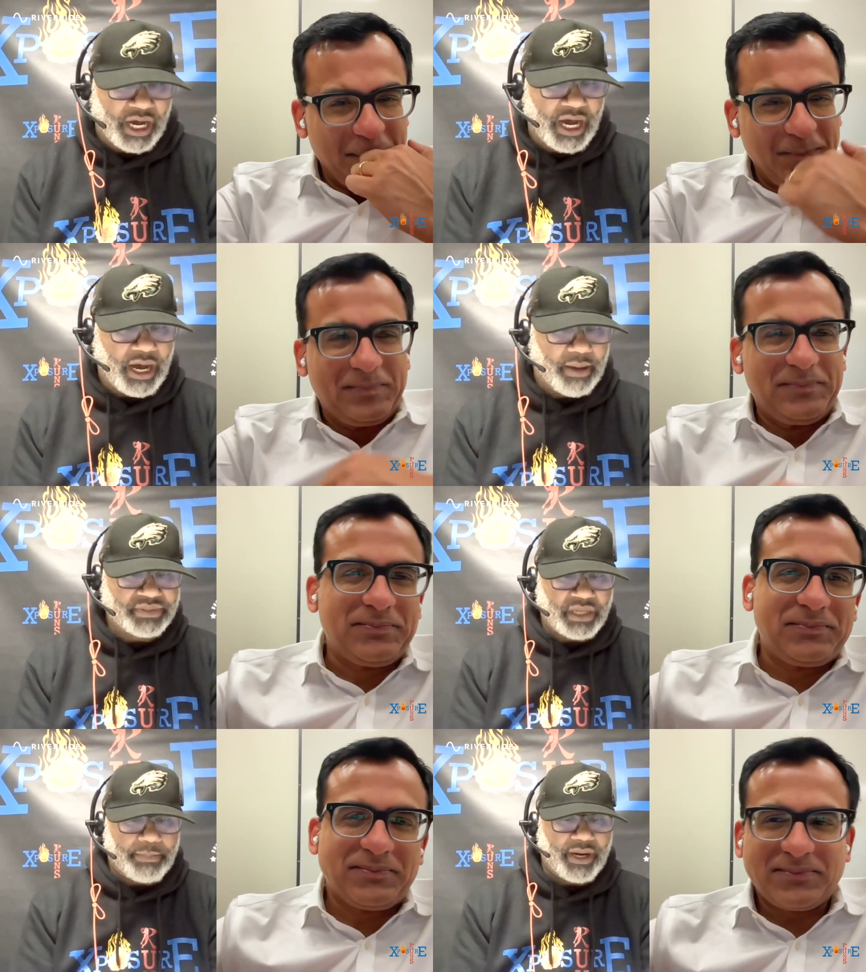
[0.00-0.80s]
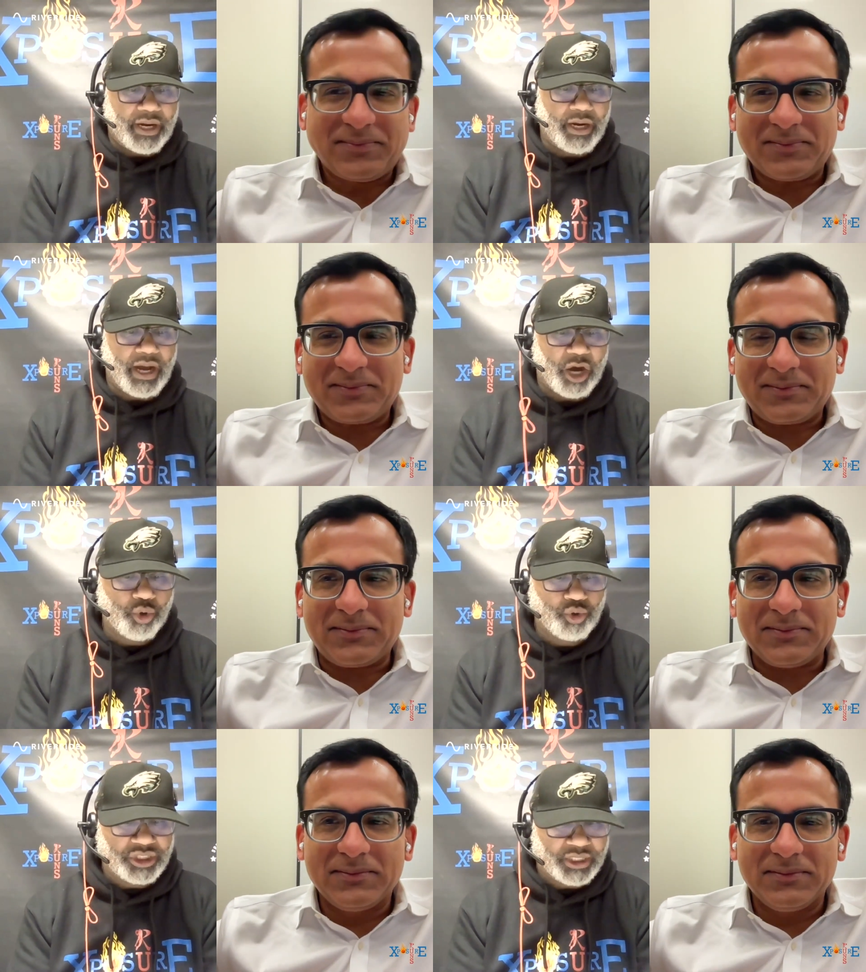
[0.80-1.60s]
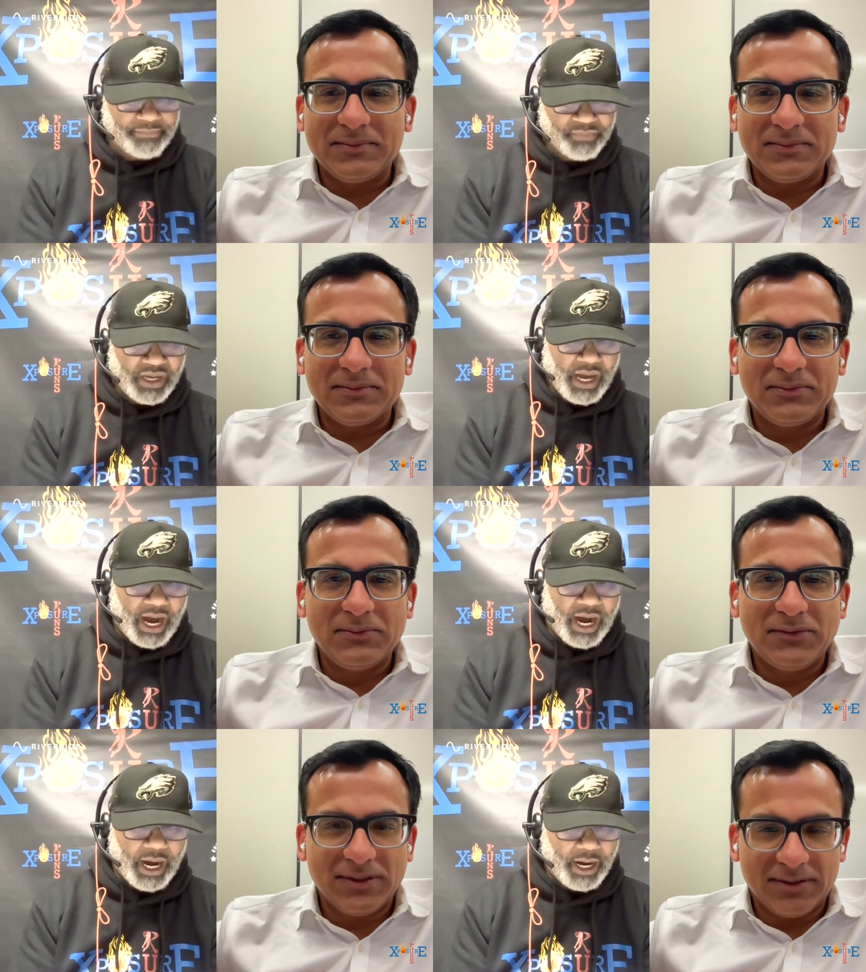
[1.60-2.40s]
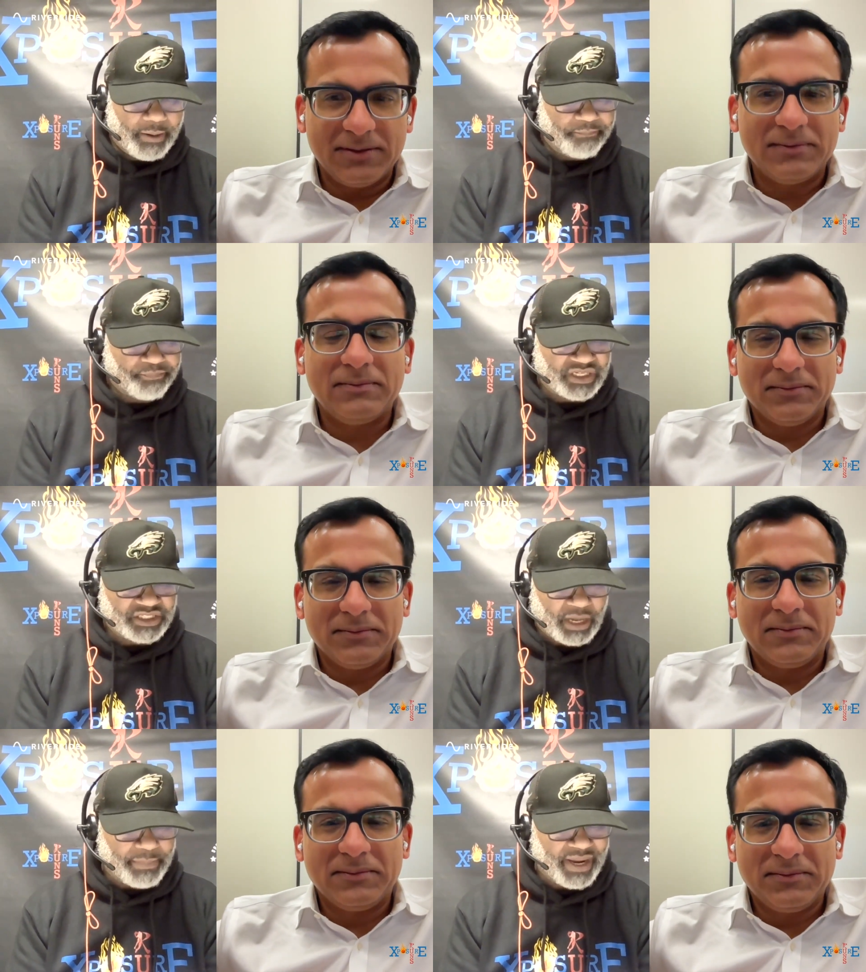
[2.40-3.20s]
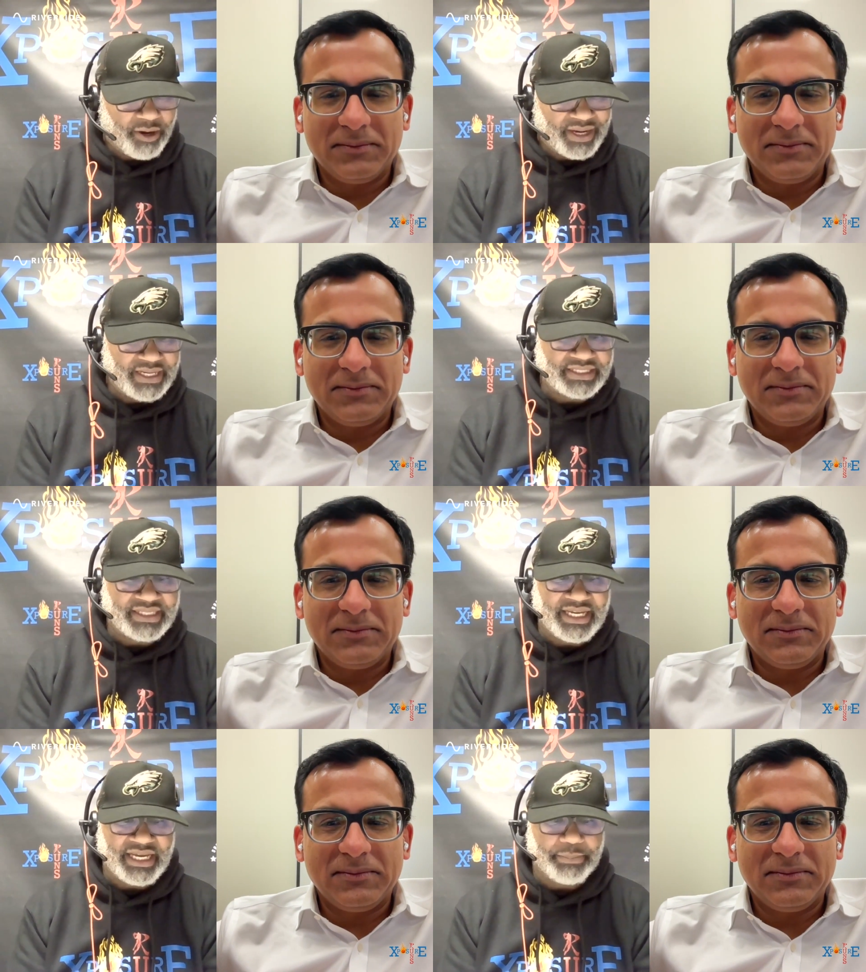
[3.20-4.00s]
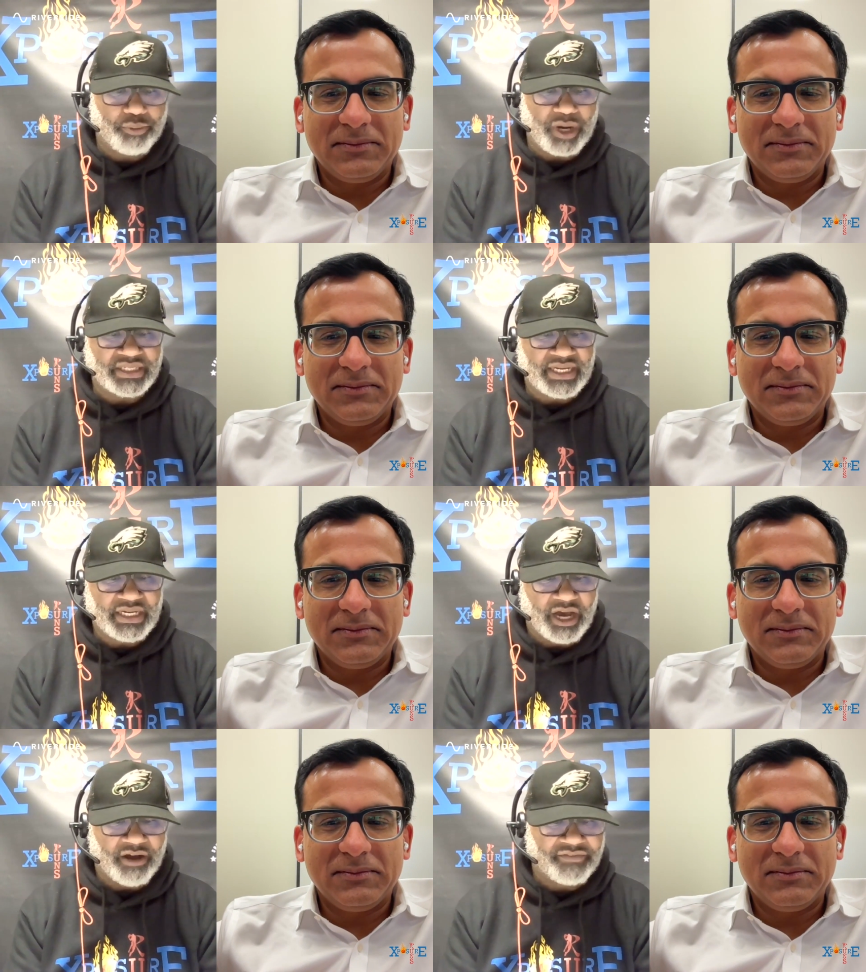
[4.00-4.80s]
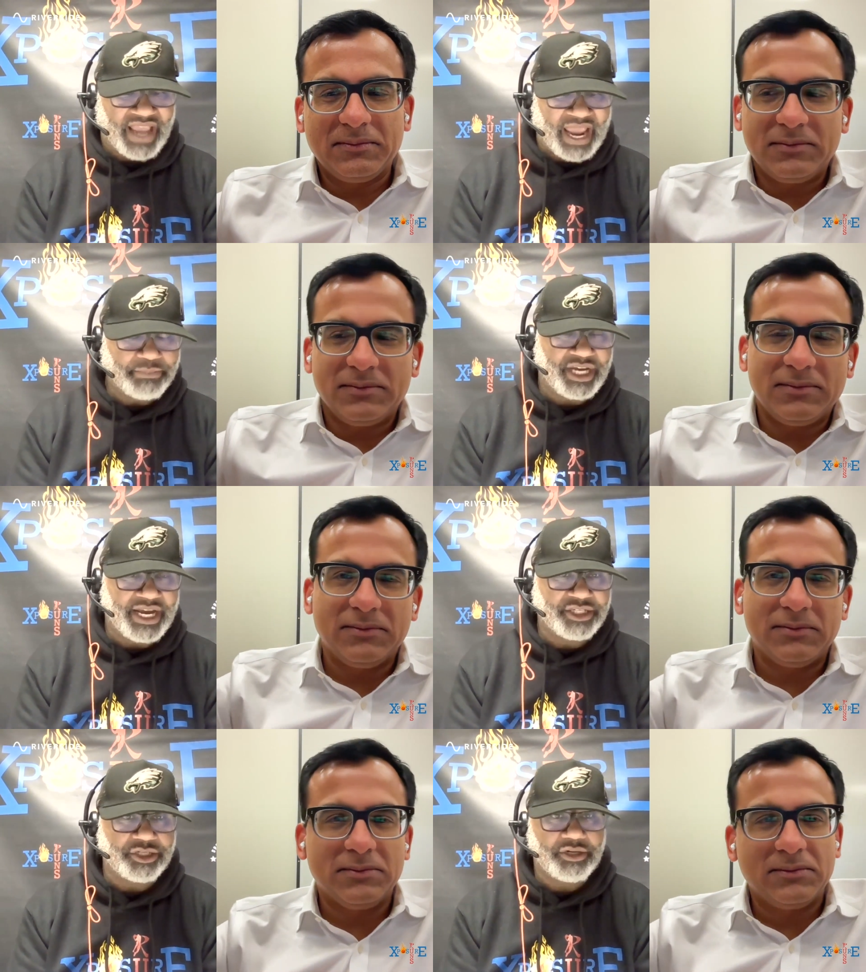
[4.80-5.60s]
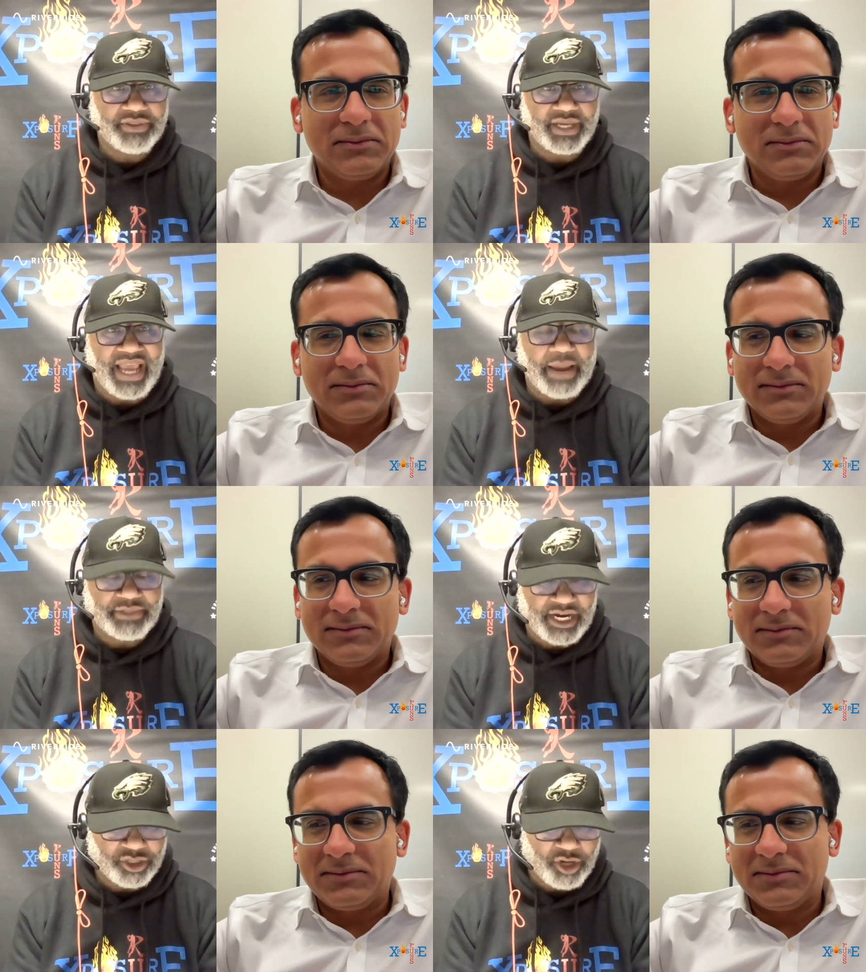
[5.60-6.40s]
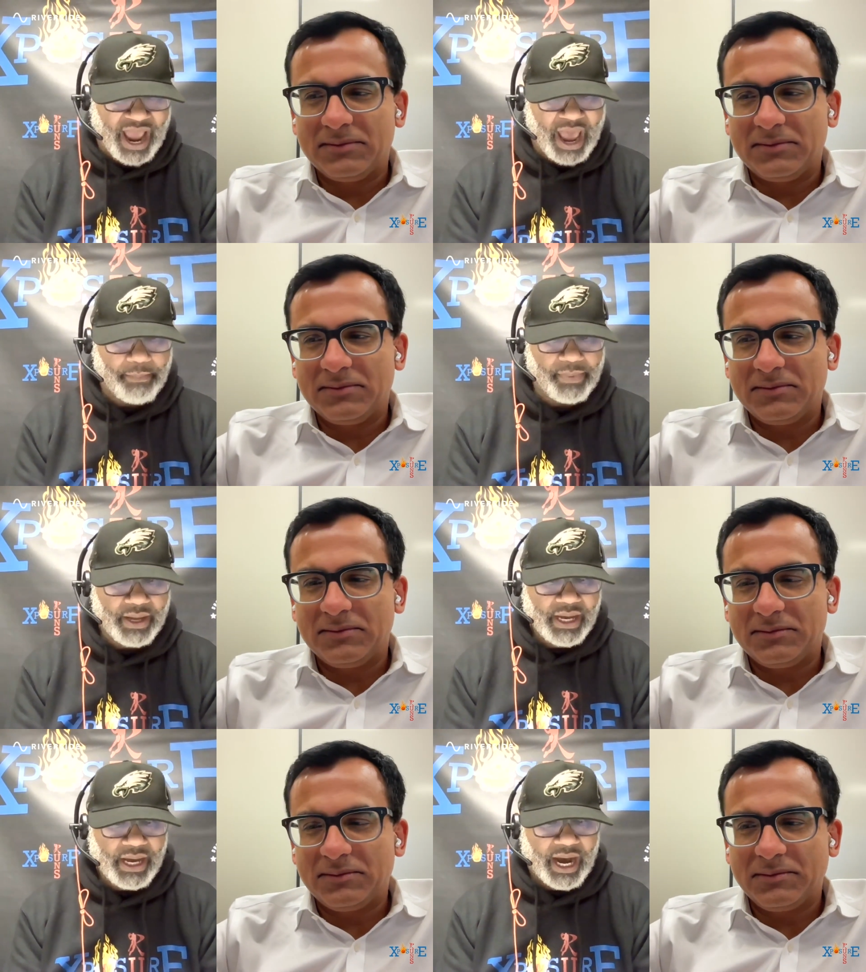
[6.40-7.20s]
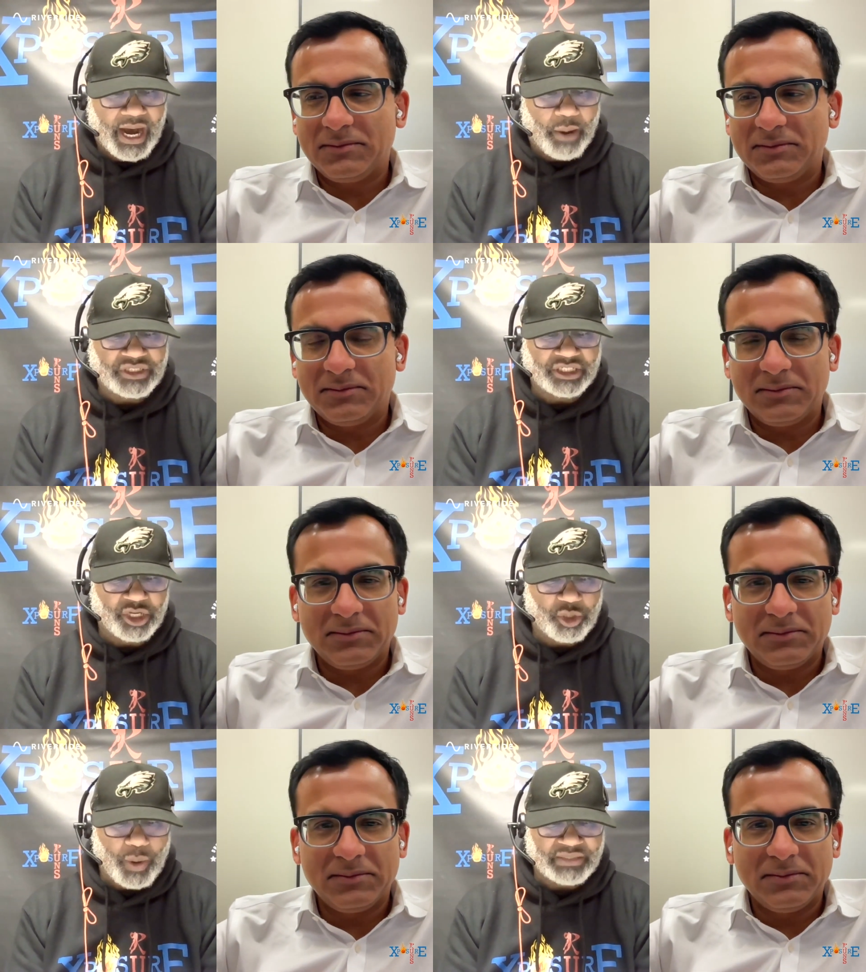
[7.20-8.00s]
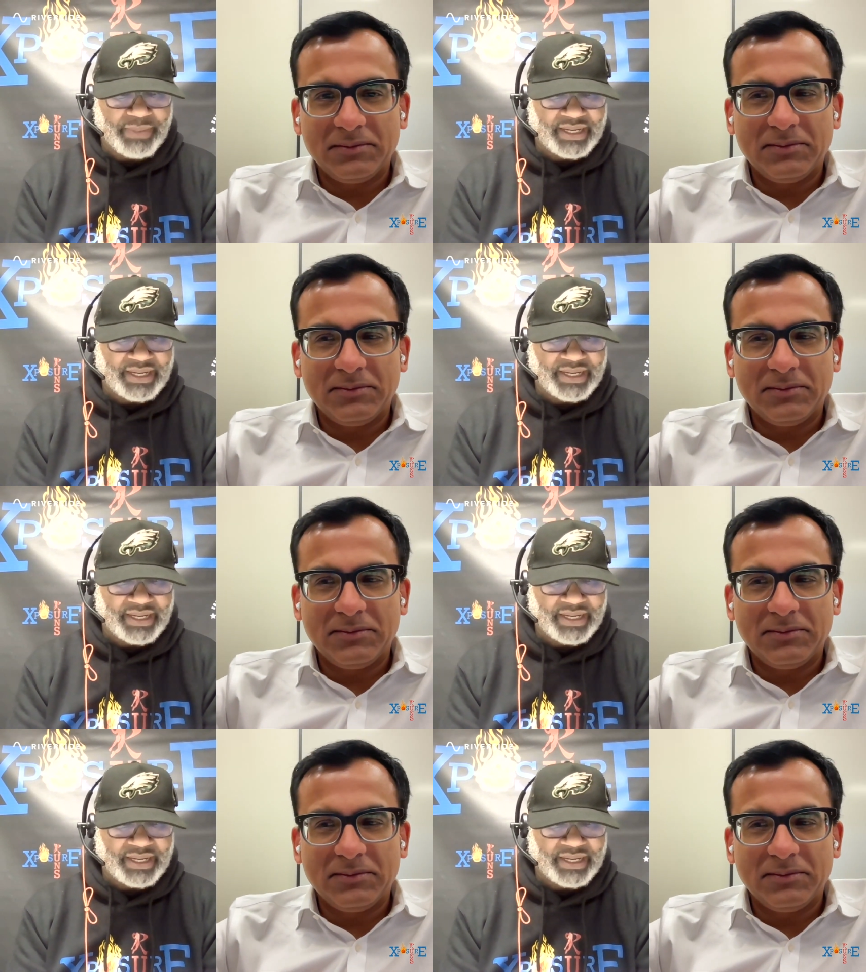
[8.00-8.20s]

Speaker 1: um, Sameer Ahuja. Um, Sameer is the president of Game Changer, the Game Changer app, uh, which is a U S